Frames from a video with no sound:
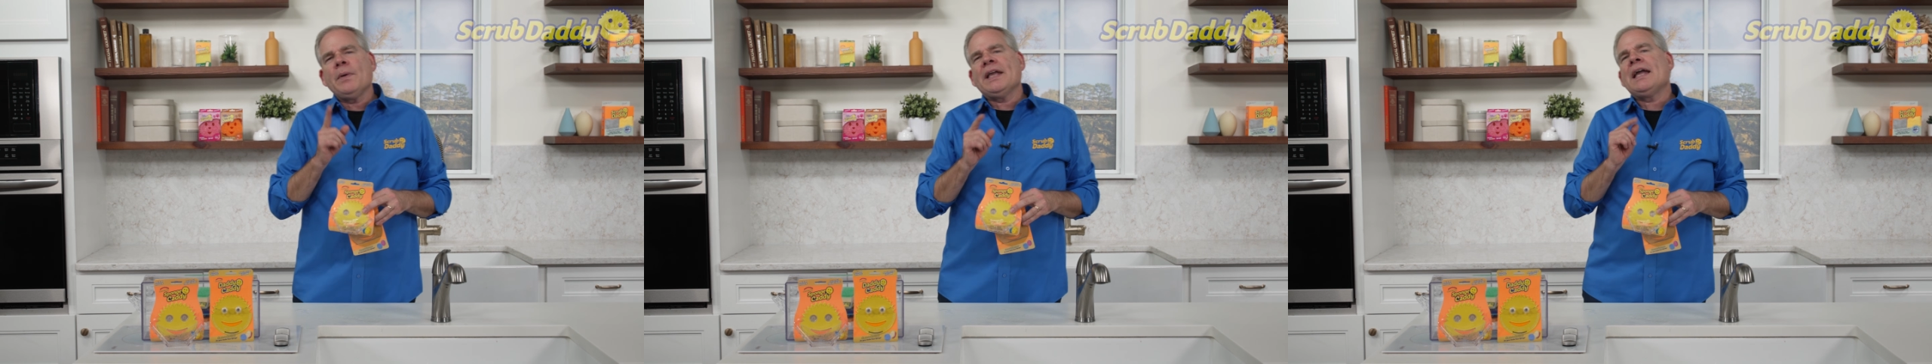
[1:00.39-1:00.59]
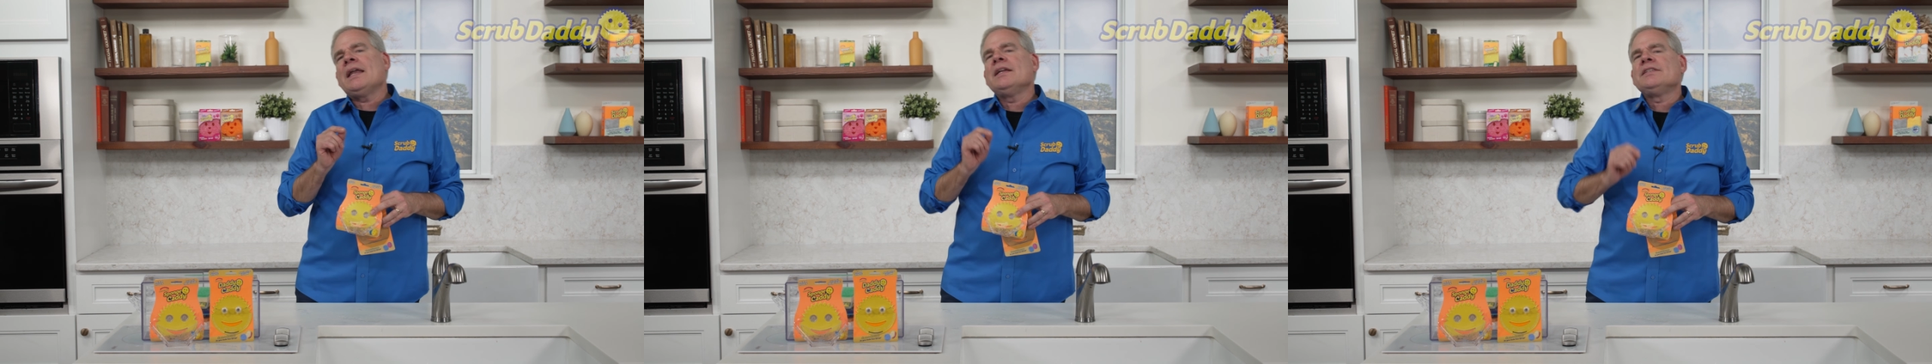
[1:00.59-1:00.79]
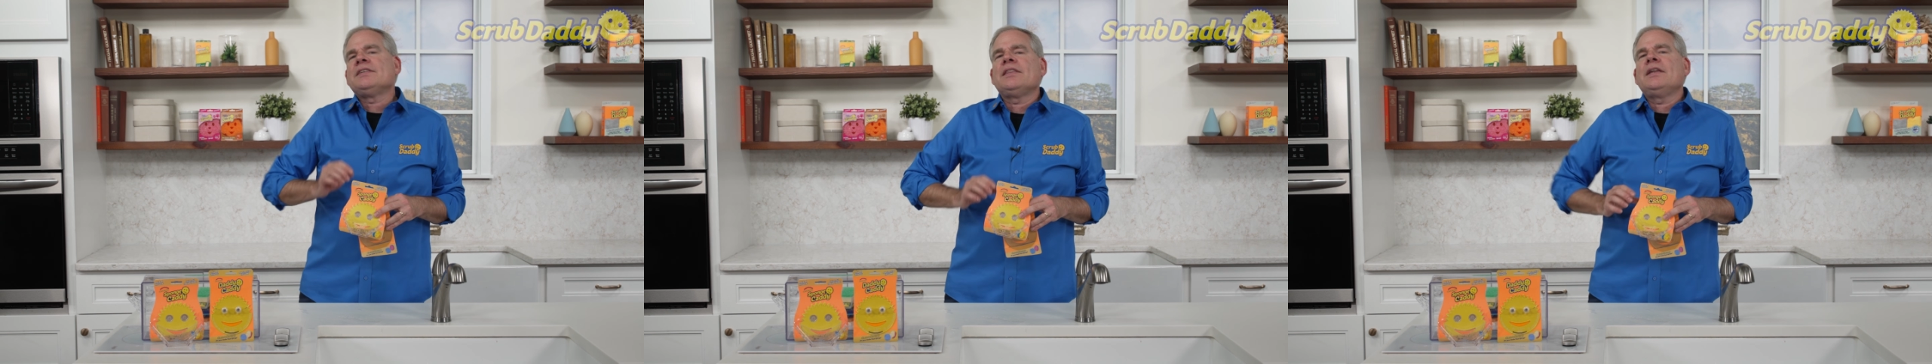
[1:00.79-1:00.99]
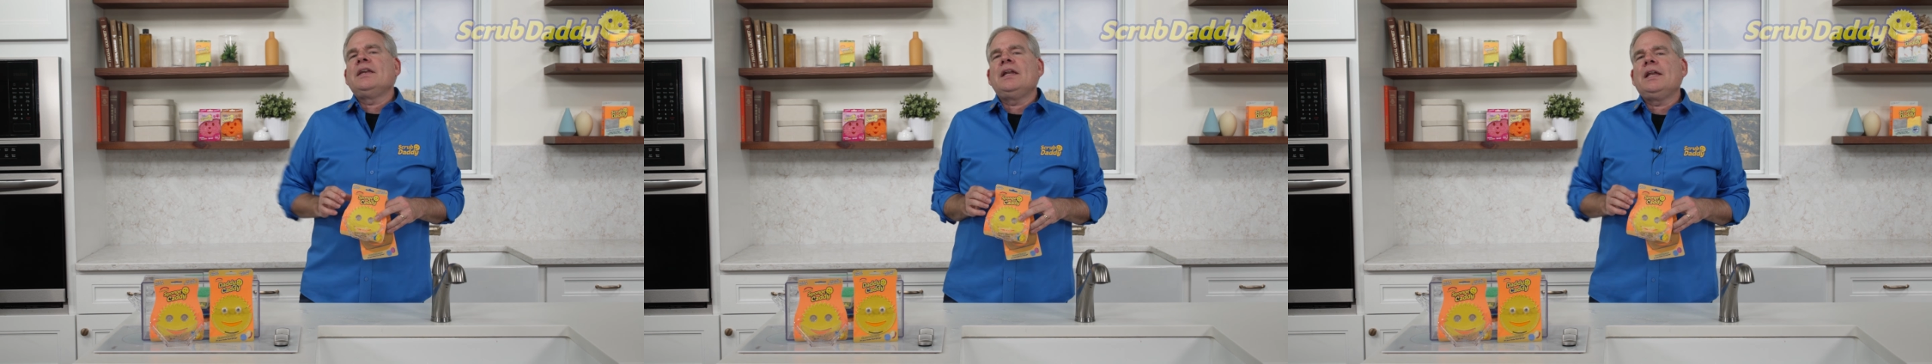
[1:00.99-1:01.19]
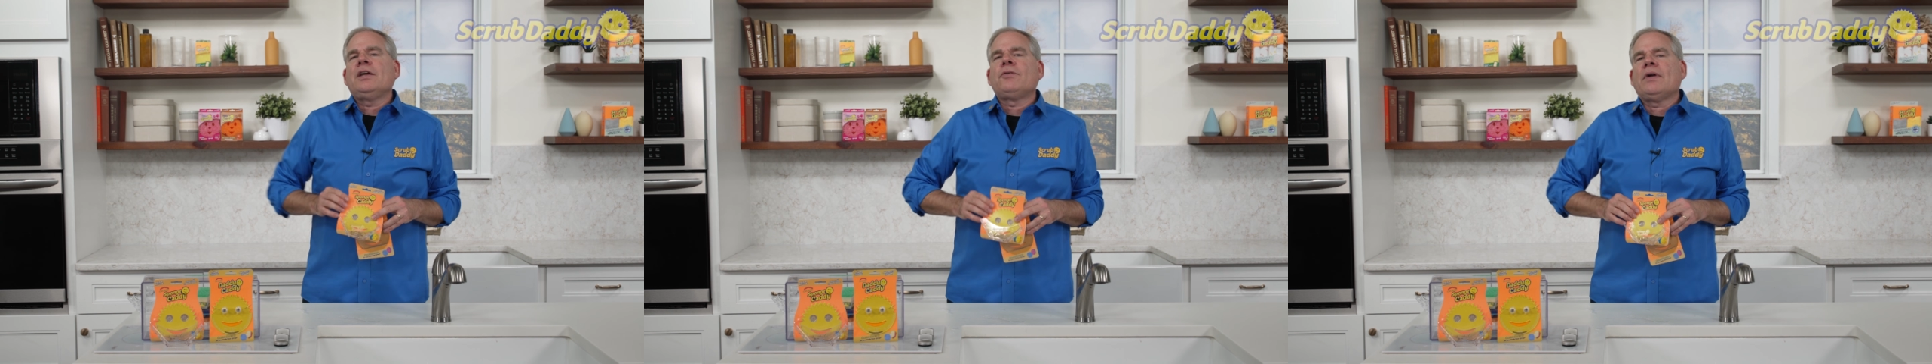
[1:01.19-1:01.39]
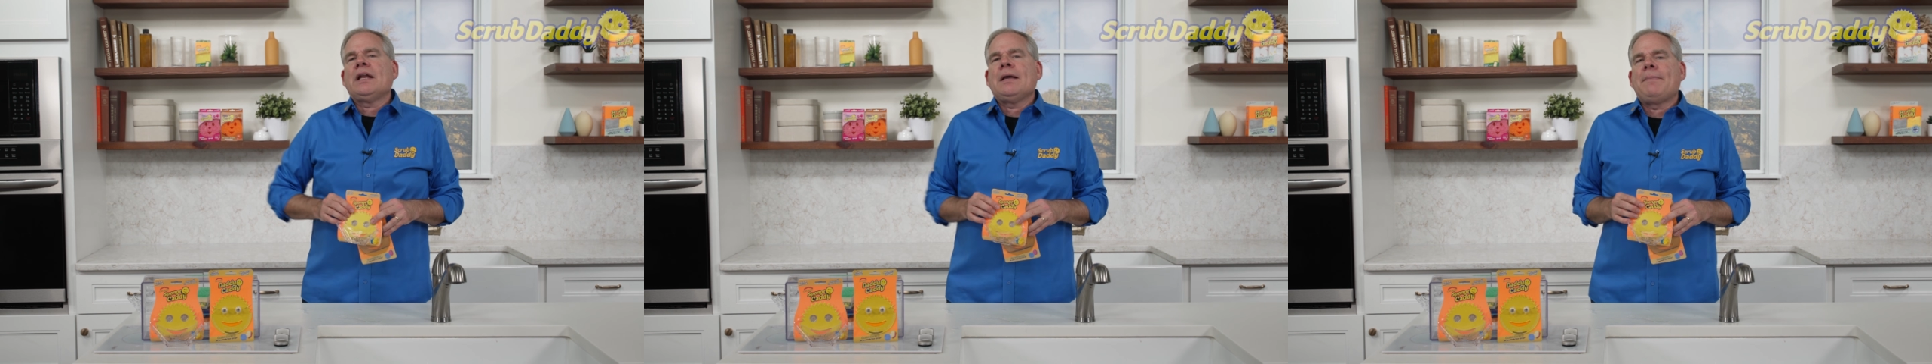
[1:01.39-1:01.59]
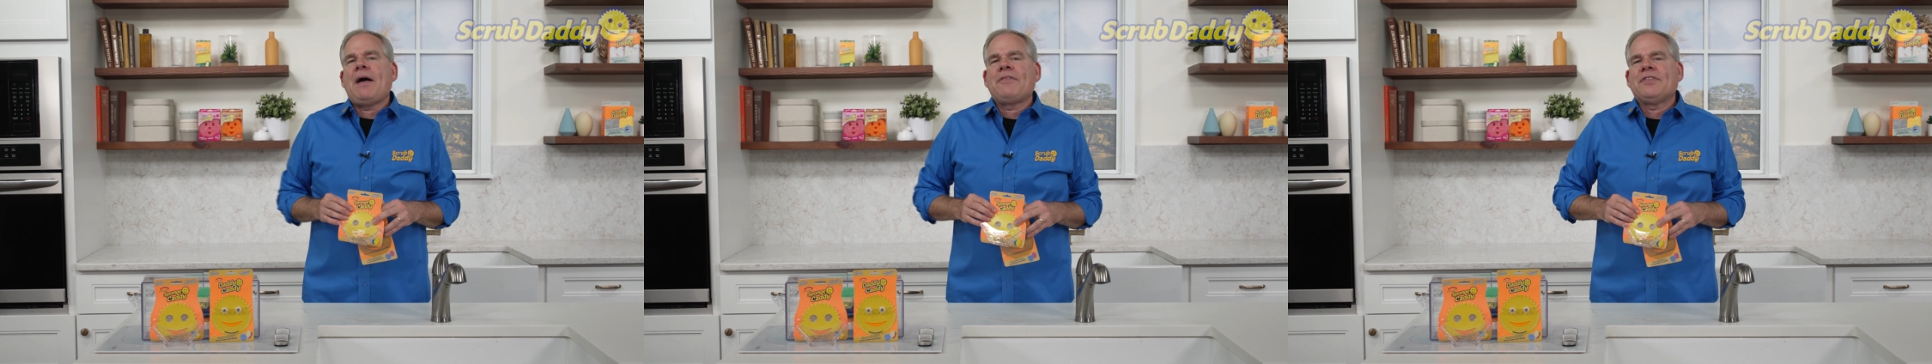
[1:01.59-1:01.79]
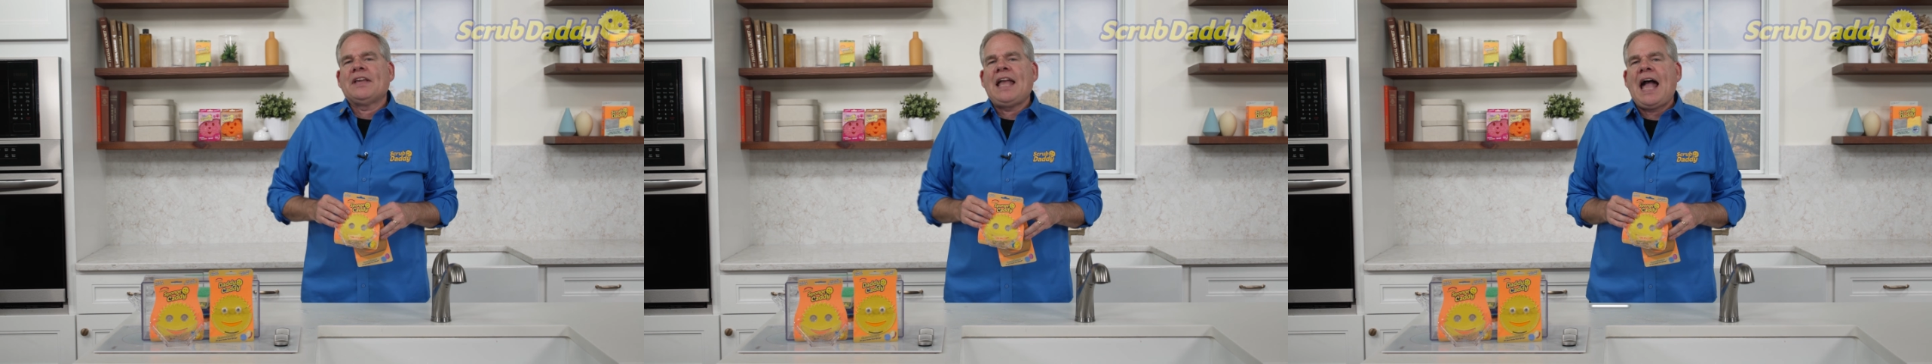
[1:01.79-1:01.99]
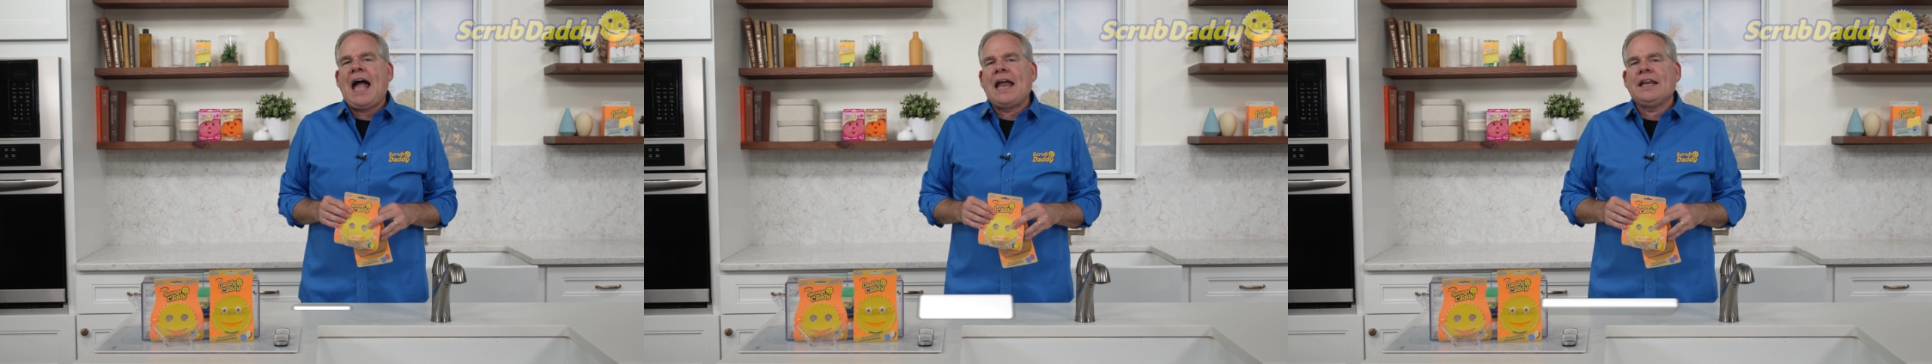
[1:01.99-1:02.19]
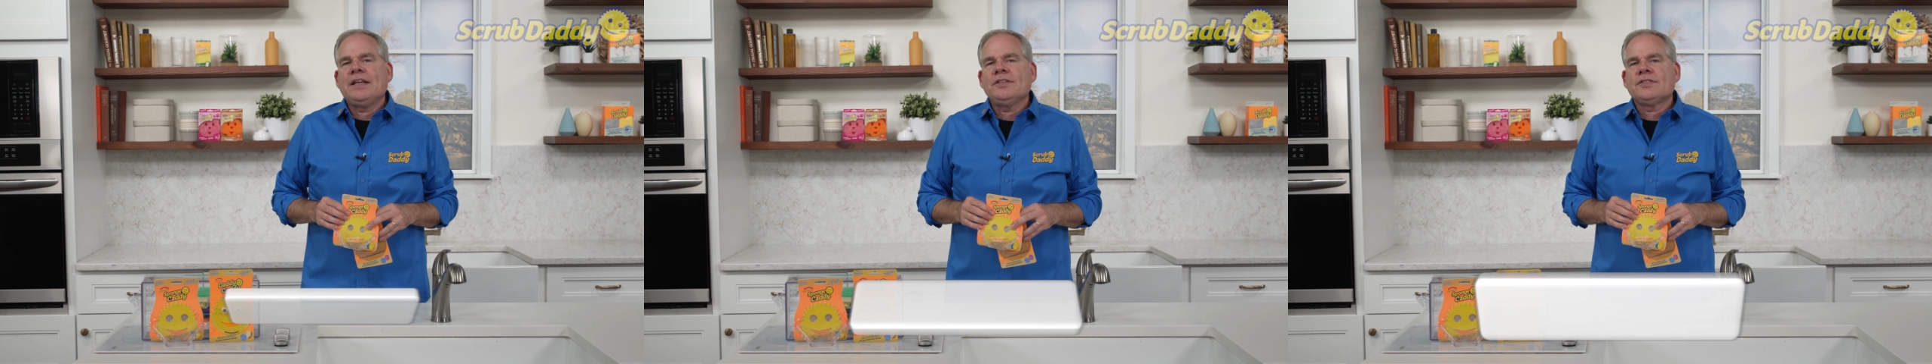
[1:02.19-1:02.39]
we get into the nitty-gritty about the
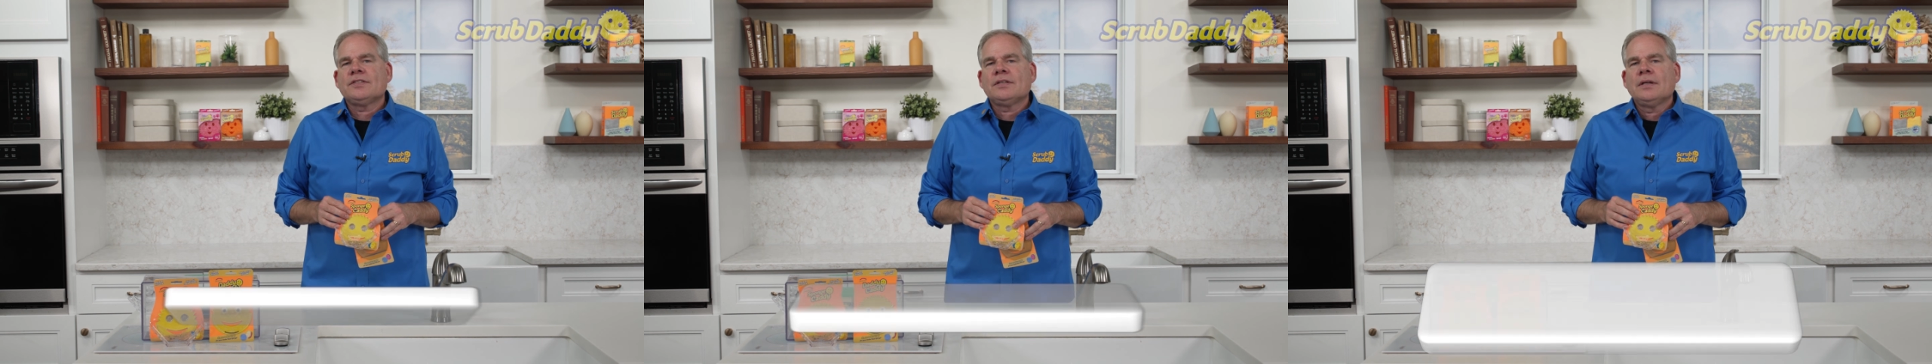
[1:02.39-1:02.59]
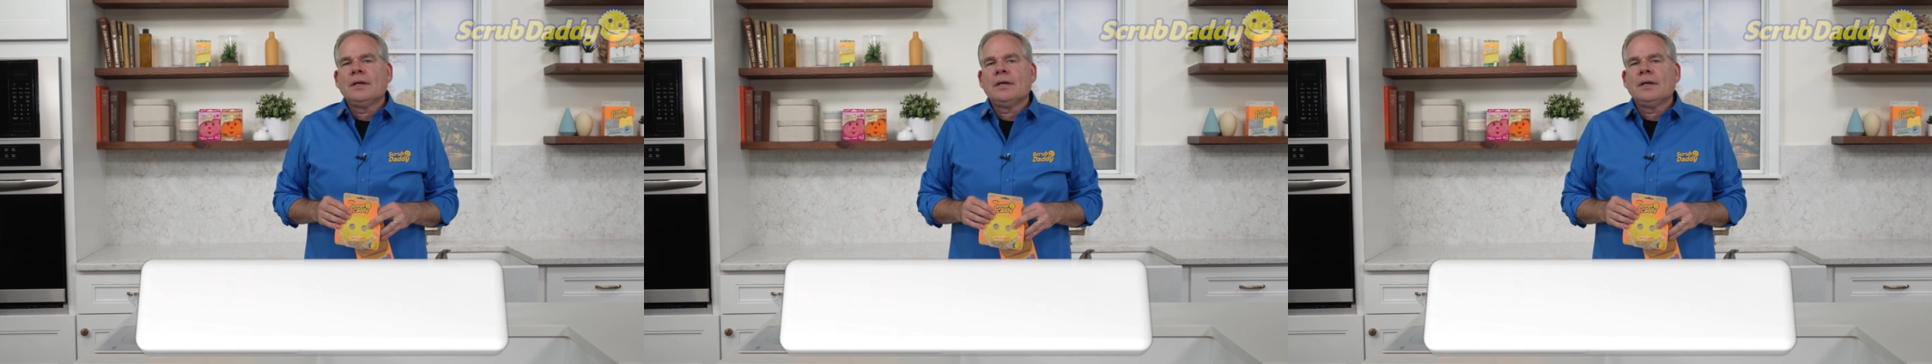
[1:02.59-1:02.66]
caddies,